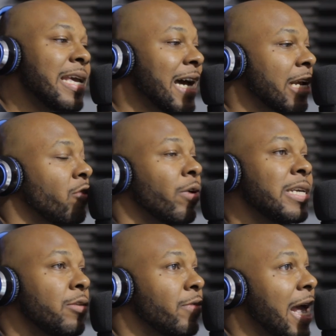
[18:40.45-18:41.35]
got a
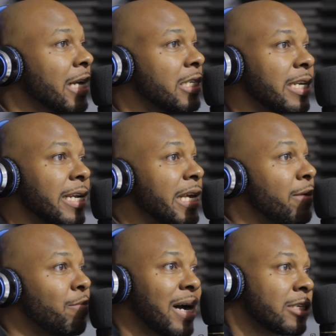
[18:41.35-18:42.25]
crazy reaction in the
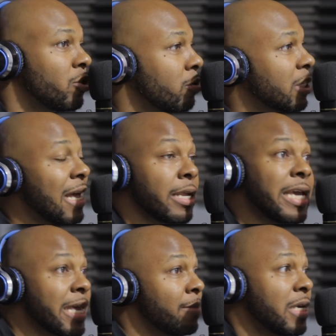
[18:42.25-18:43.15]
inbox. Jones Holly,
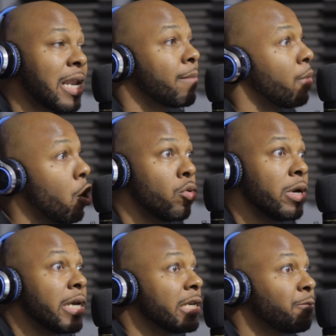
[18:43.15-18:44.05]
he hit me like, bro,
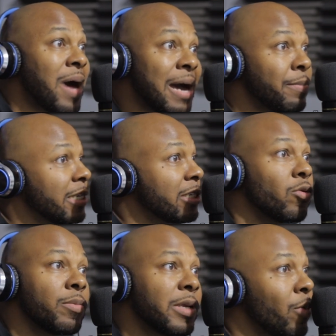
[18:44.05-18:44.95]
it's popping. This is
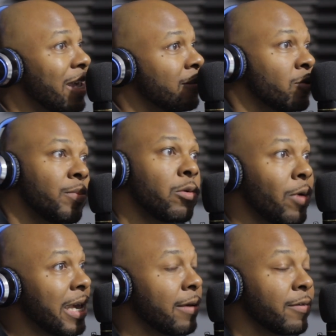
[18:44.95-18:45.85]
gonna be the wave. It's gonna be the
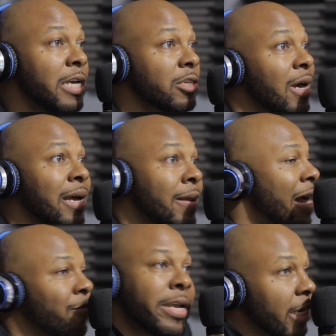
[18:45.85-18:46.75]
wave. So I,
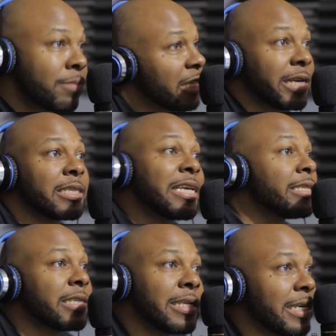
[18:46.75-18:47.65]
I ran upstairs
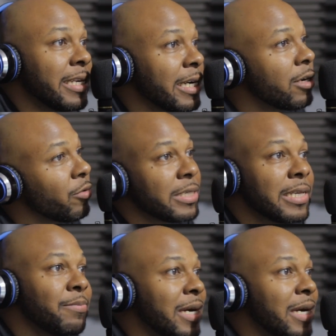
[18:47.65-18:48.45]
instantly. Nigga greased him